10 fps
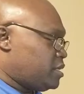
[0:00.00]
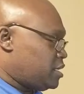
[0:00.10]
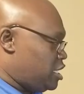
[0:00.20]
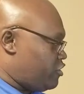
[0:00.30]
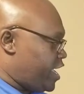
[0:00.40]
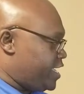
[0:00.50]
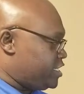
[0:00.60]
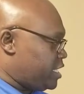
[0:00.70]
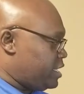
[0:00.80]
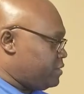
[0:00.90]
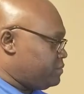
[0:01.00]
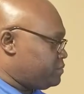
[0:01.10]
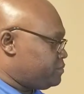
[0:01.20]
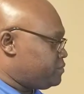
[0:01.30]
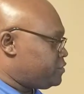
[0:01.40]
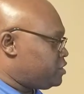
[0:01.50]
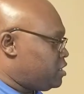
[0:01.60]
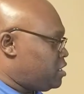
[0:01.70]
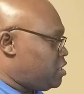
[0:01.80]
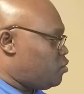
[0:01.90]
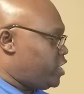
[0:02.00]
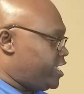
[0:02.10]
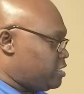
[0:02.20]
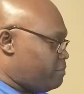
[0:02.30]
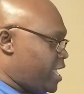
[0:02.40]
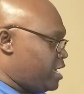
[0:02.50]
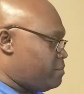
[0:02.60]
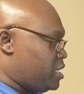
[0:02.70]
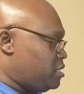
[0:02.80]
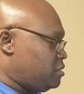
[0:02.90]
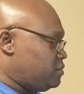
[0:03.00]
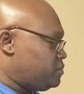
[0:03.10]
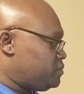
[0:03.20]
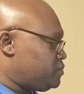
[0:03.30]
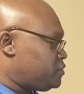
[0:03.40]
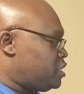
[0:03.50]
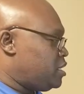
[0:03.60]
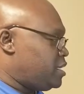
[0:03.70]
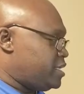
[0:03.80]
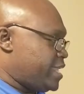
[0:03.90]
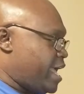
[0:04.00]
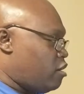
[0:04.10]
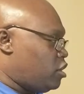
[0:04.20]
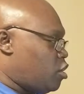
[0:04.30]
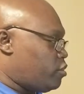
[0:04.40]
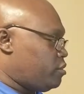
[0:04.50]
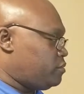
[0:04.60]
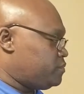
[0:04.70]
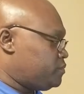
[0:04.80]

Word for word: clear cache, we hit the back button, downloader,